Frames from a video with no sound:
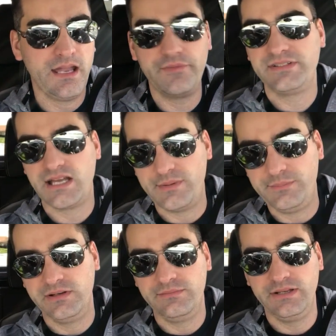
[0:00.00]
every time I
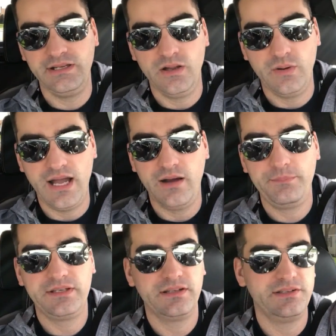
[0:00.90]
put a video out
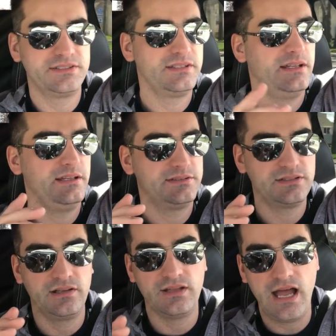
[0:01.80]
because
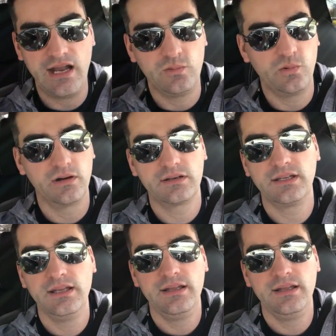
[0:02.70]
it's a lot of work.